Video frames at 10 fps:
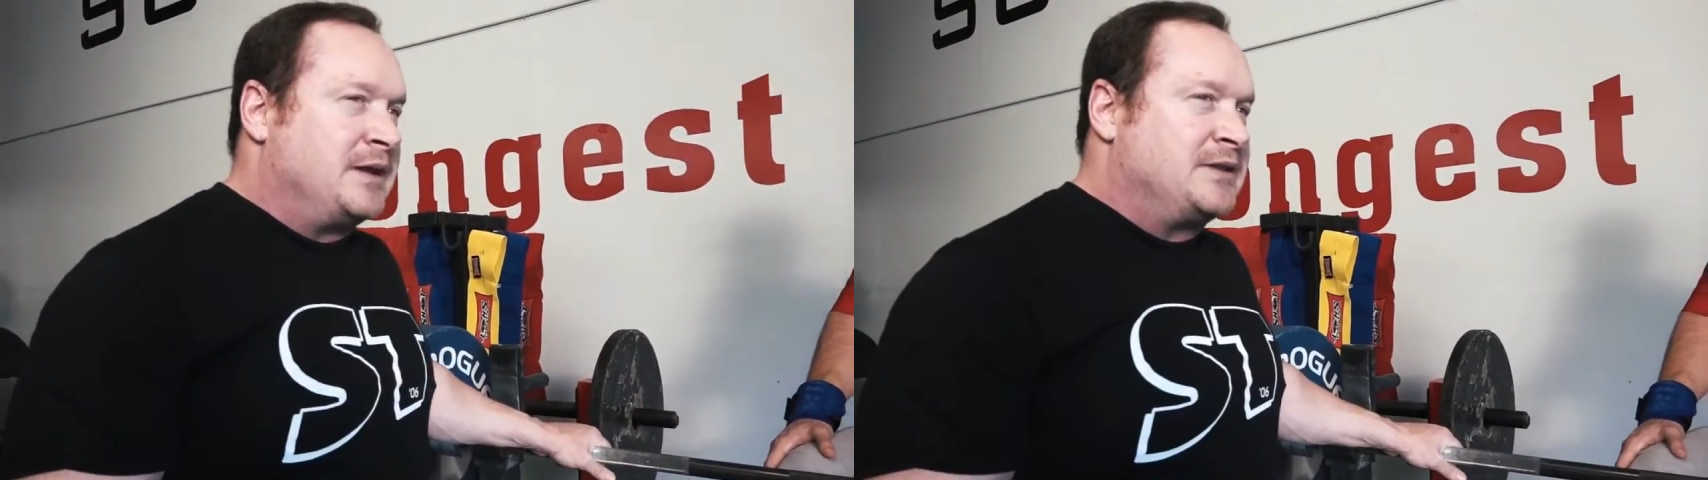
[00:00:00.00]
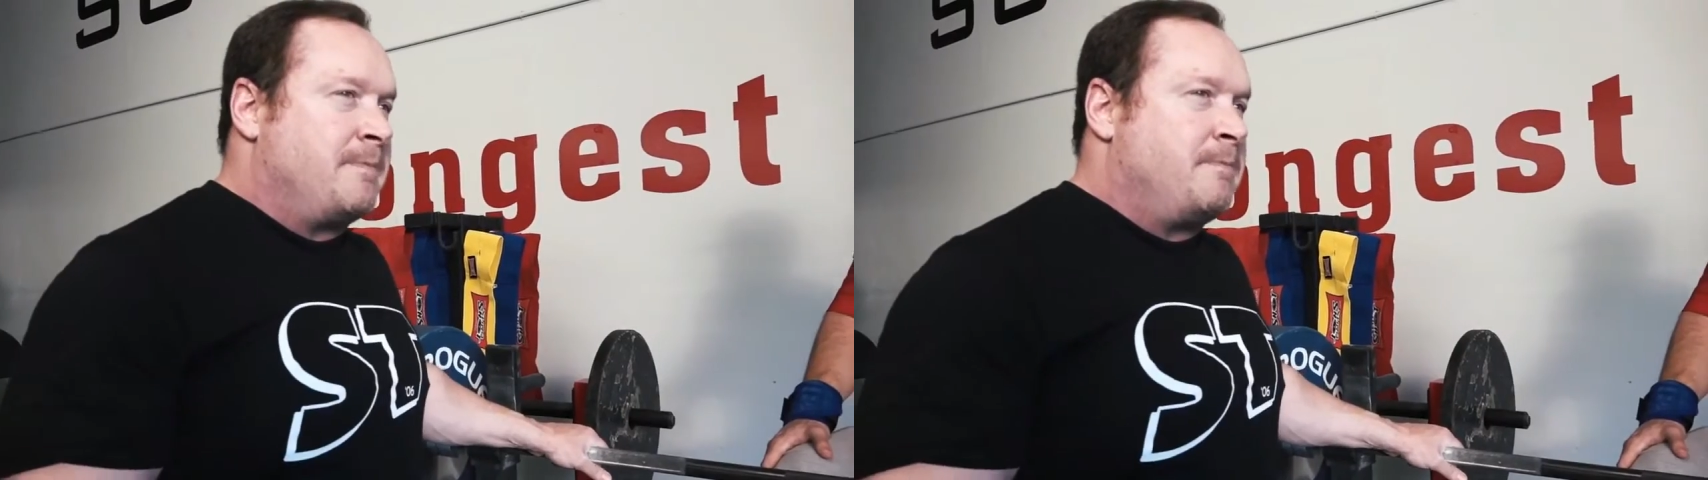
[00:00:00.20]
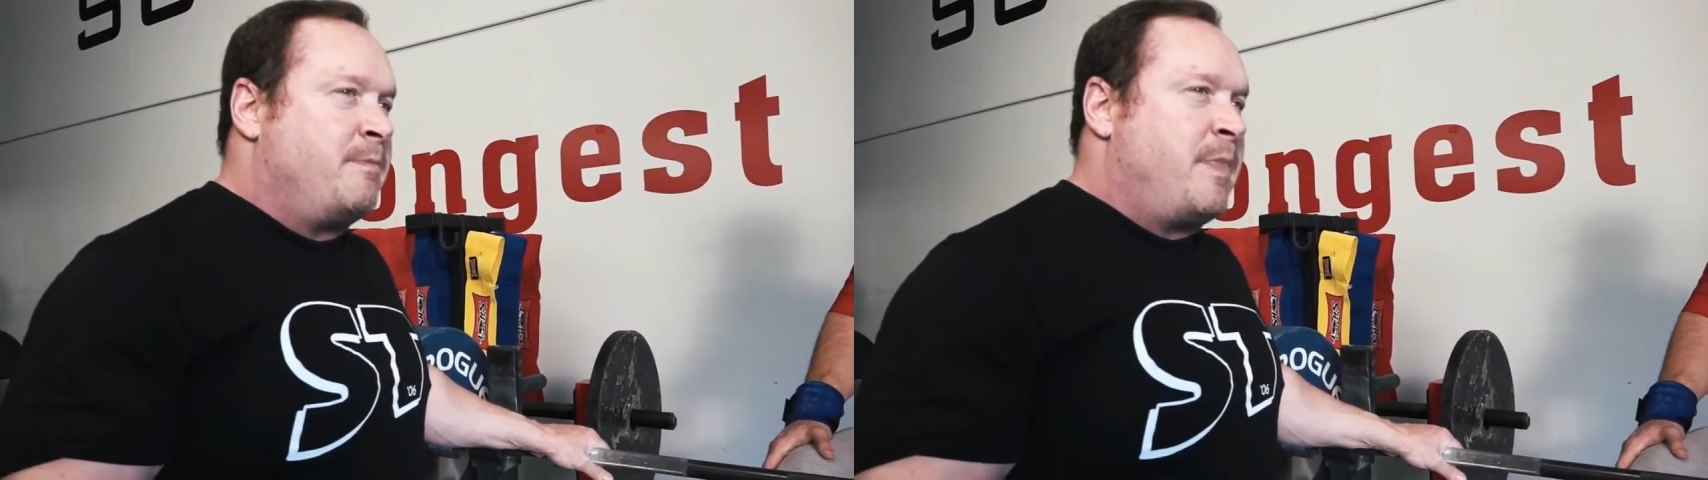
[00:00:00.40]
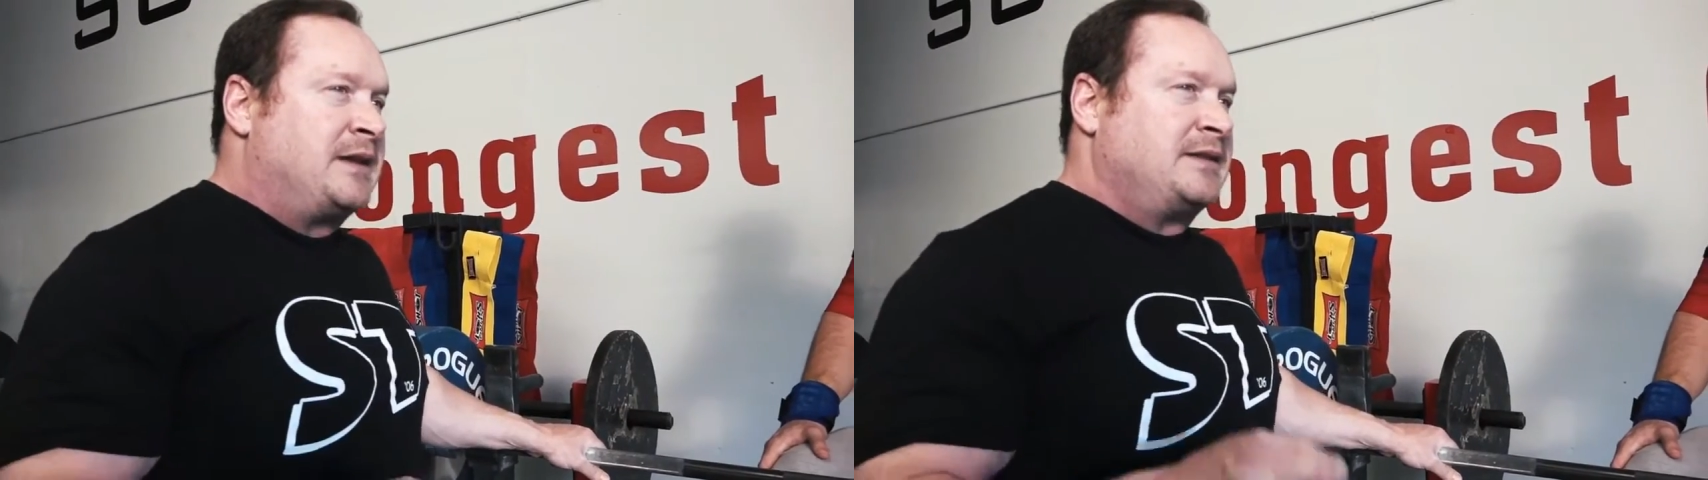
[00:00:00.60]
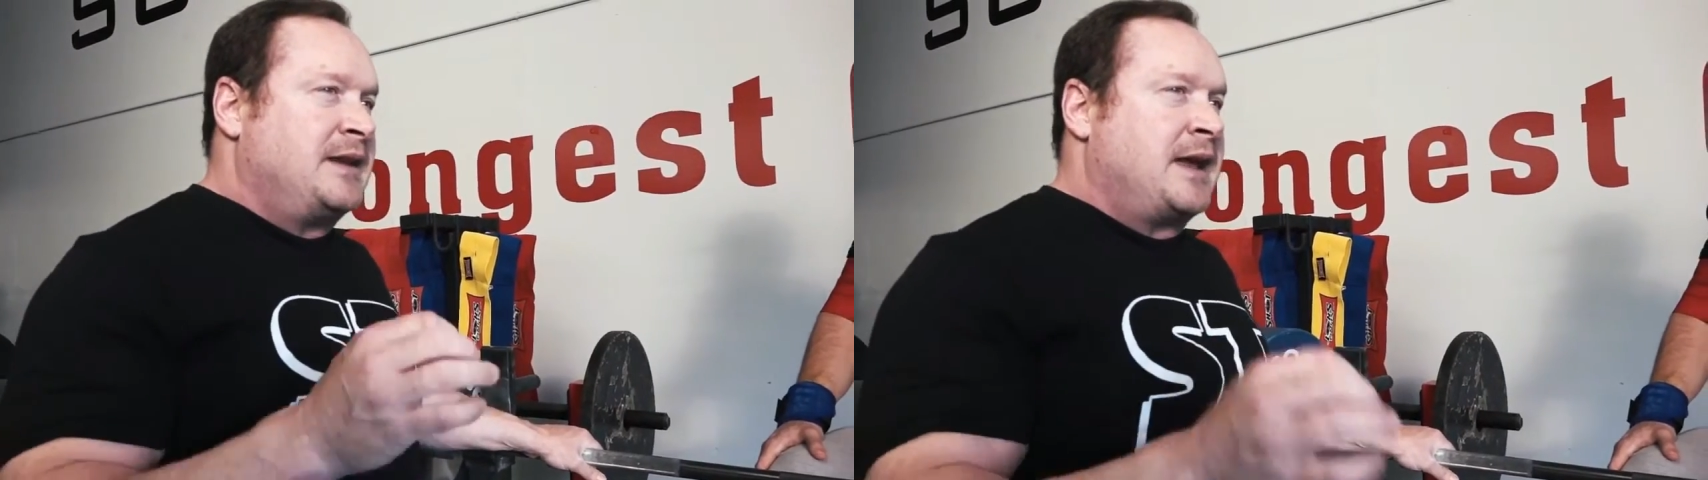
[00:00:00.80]
is the
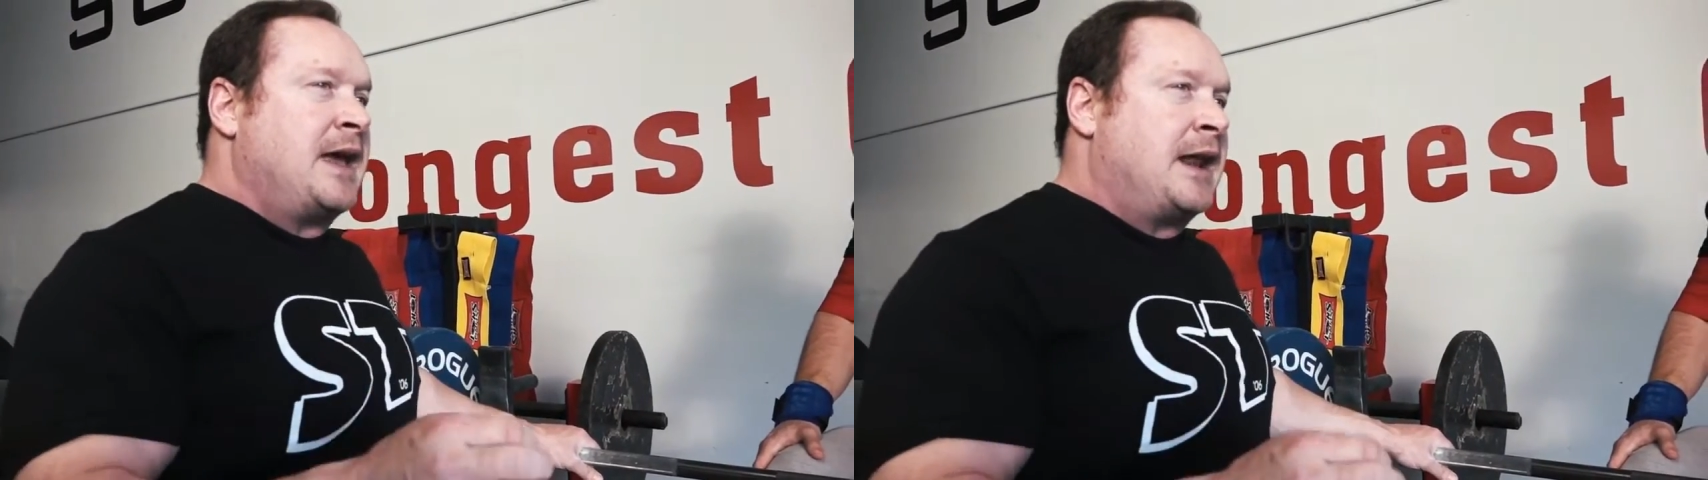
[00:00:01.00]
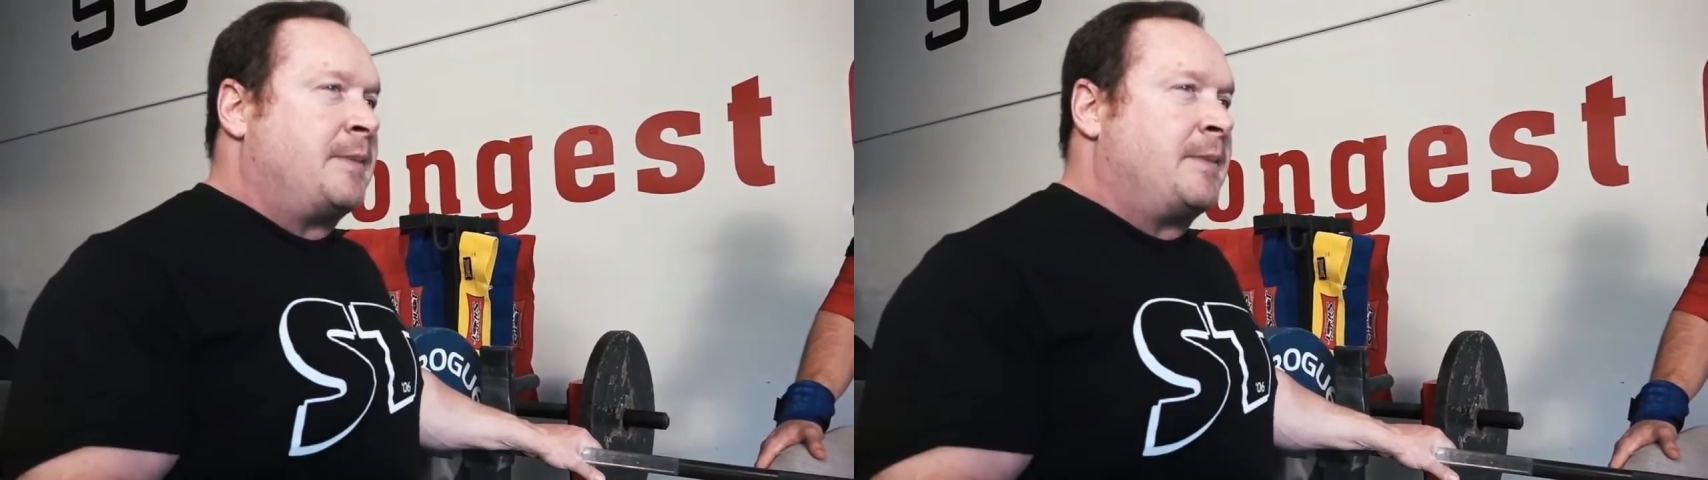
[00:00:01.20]
best thing I got